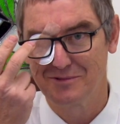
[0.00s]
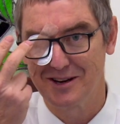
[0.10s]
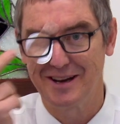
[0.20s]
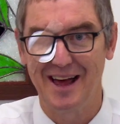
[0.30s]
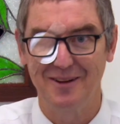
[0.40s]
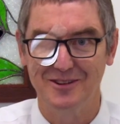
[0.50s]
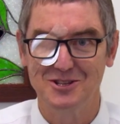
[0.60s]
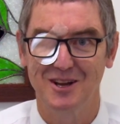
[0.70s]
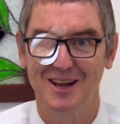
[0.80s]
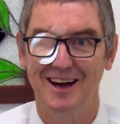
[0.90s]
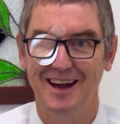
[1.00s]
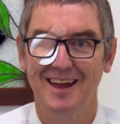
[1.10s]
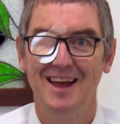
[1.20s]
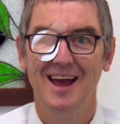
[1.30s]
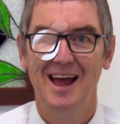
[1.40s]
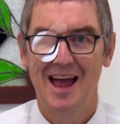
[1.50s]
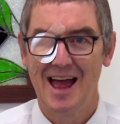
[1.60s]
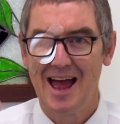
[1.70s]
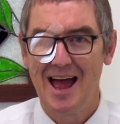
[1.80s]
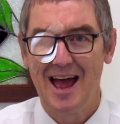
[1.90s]
got an artificial eye.
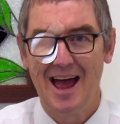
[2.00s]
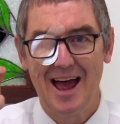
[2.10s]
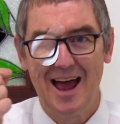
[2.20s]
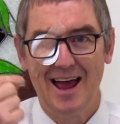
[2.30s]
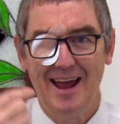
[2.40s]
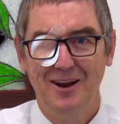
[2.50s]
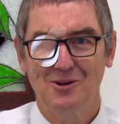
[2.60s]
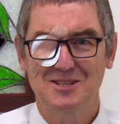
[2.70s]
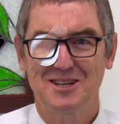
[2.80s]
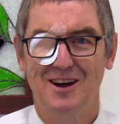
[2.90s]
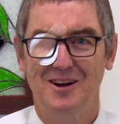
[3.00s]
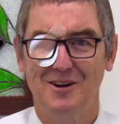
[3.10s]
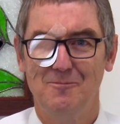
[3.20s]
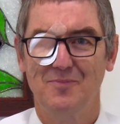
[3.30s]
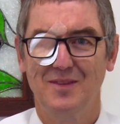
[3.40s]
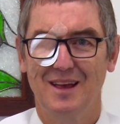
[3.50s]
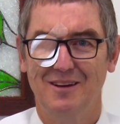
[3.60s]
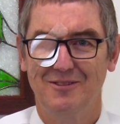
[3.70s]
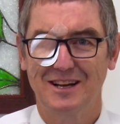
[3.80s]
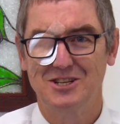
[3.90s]
It also
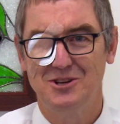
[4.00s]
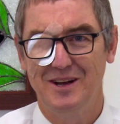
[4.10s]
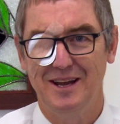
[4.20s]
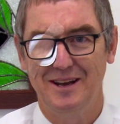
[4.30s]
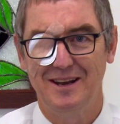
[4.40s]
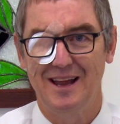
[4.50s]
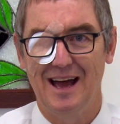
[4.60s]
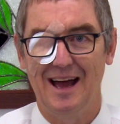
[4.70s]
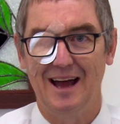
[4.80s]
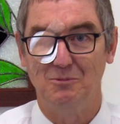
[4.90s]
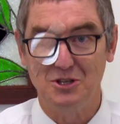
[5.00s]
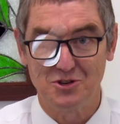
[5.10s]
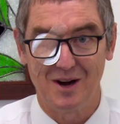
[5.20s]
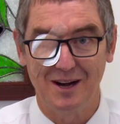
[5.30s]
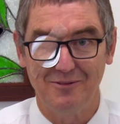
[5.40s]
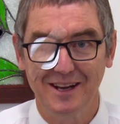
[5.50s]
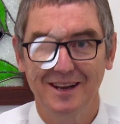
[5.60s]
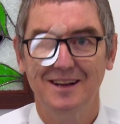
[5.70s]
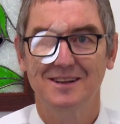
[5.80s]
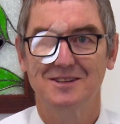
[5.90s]
affects you in with
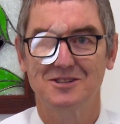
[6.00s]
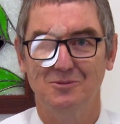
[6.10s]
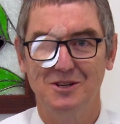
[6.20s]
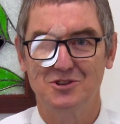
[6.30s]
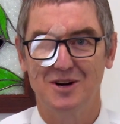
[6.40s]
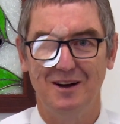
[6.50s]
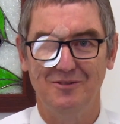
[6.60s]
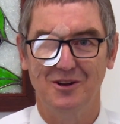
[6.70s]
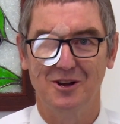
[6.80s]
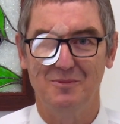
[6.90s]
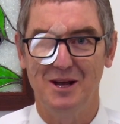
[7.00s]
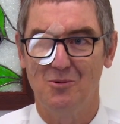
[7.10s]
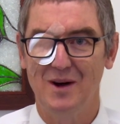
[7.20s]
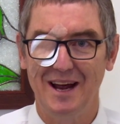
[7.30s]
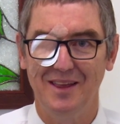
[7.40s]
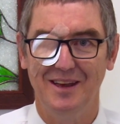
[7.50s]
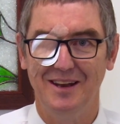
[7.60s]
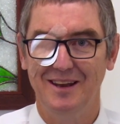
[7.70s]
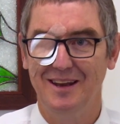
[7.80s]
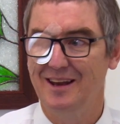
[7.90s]
driving. So with driving, you've got to be aware that
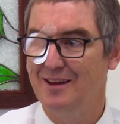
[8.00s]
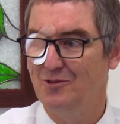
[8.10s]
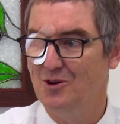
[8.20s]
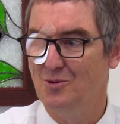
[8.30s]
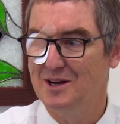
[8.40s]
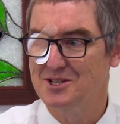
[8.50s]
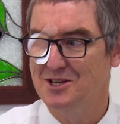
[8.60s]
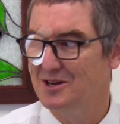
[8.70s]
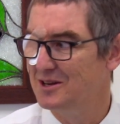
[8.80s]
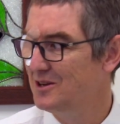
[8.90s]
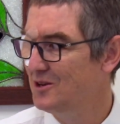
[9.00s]
if you want to